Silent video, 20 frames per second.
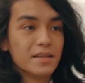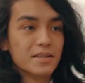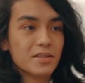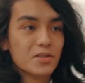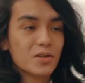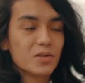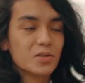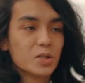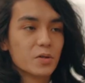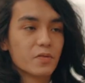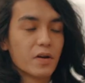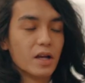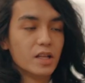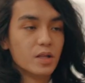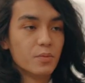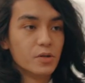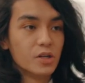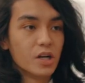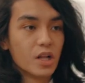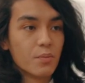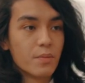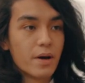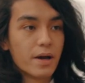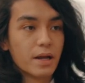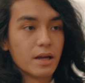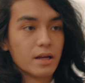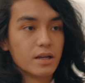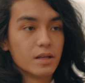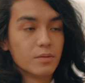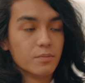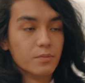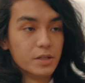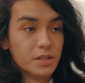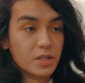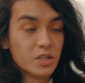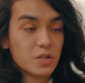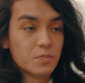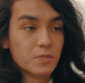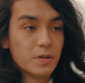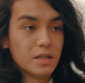as students of Haileybury Almaty, can
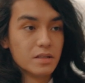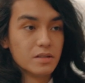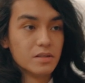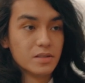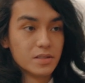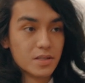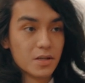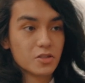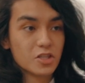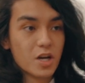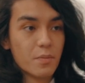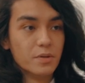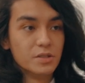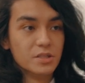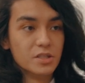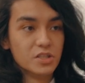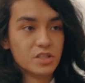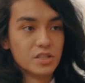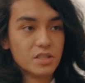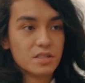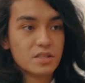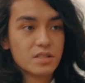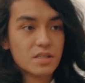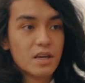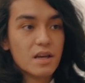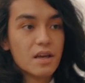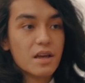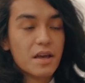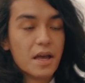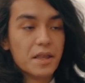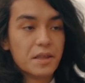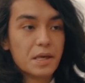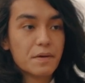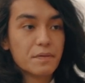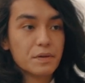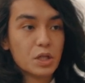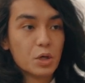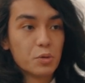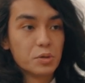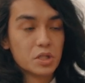participate in such competitions, and
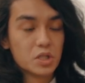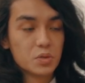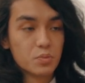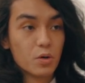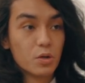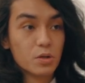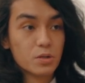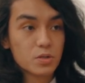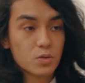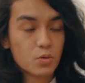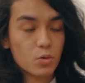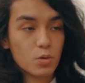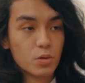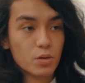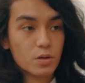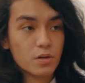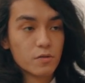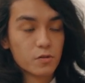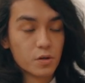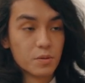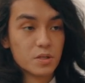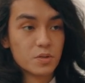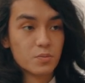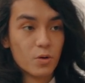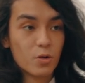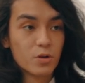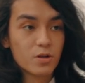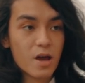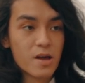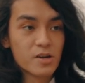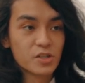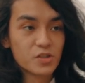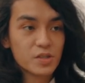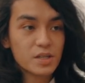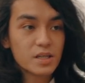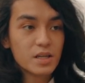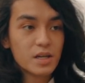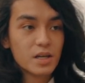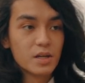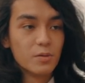even though we're a small school from a small
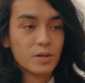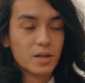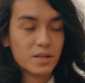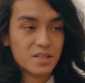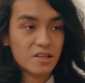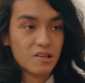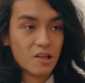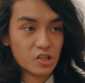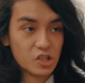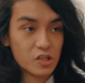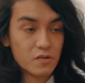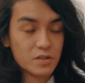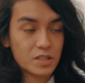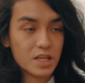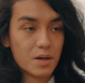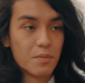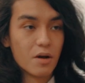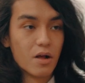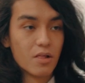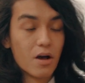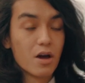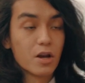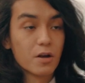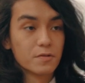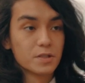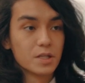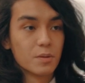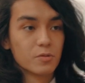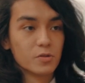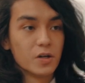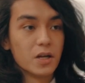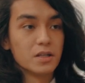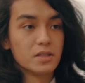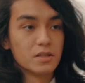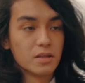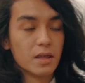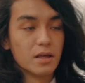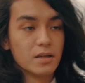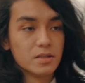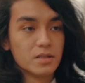country, we can still achieve a lot of great
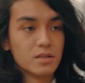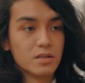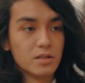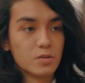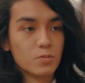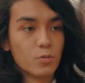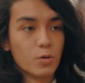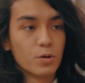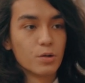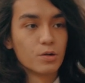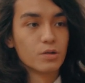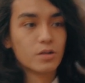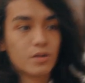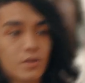things in this world.